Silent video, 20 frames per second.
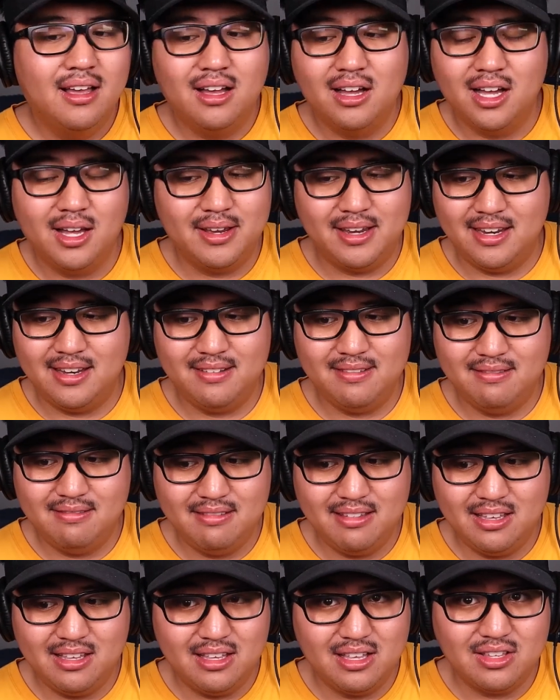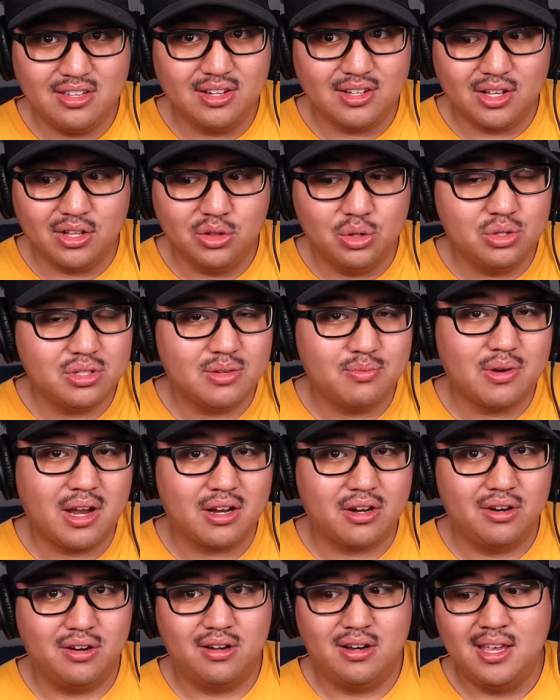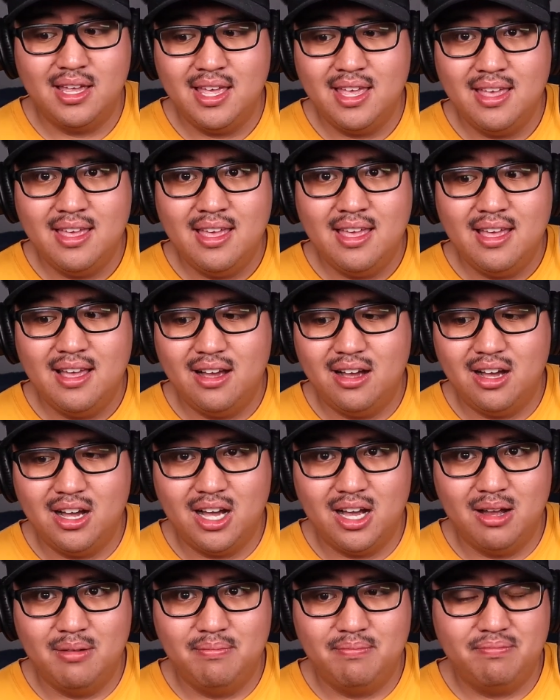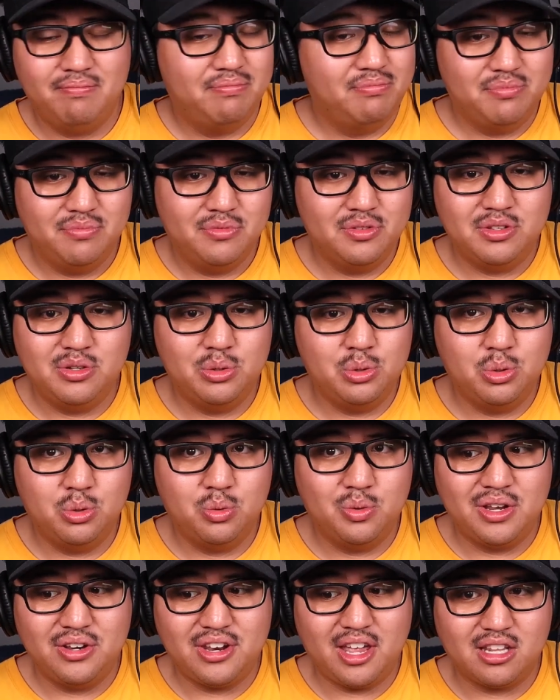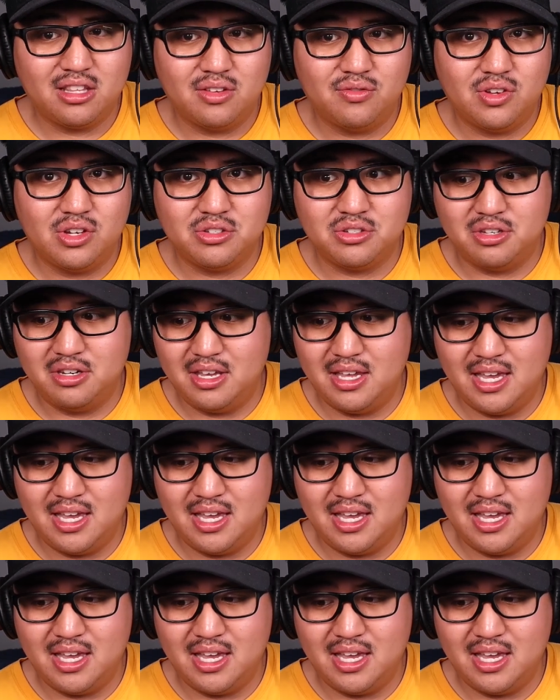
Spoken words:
I mean, it took a losing record to win that division.